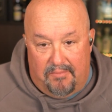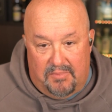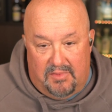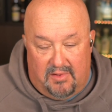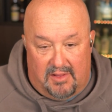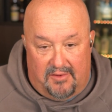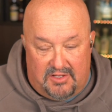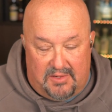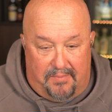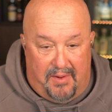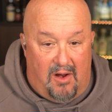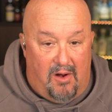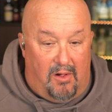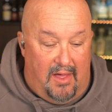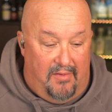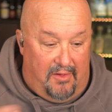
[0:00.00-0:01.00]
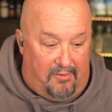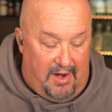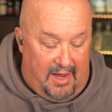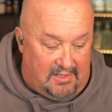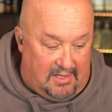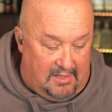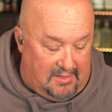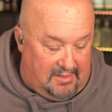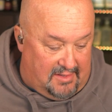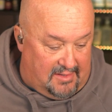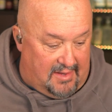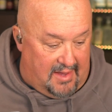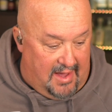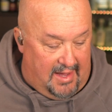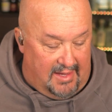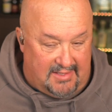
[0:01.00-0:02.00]
delivers a barrel, and the rest is
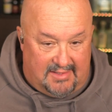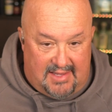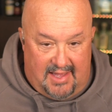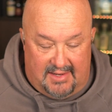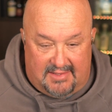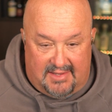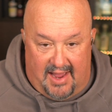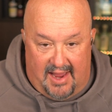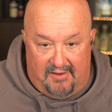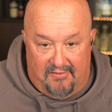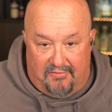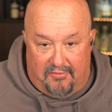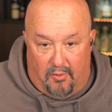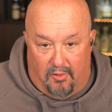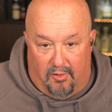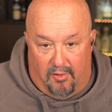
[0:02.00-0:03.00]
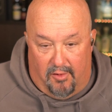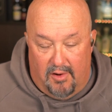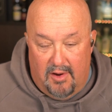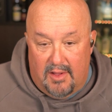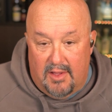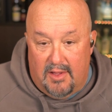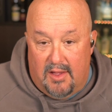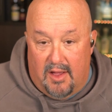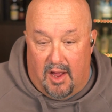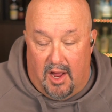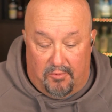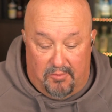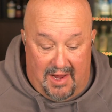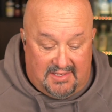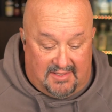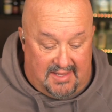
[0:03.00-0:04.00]
set aside for
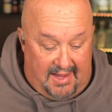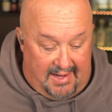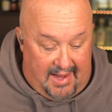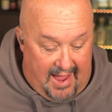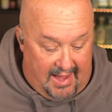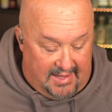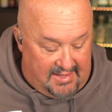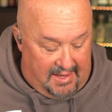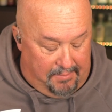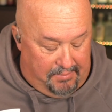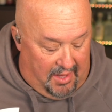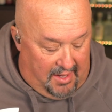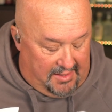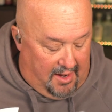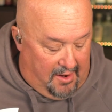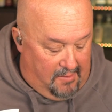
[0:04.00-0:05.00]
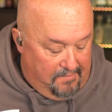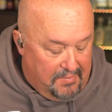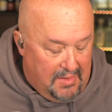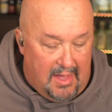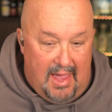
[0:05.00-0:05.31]
resting as a Blanco.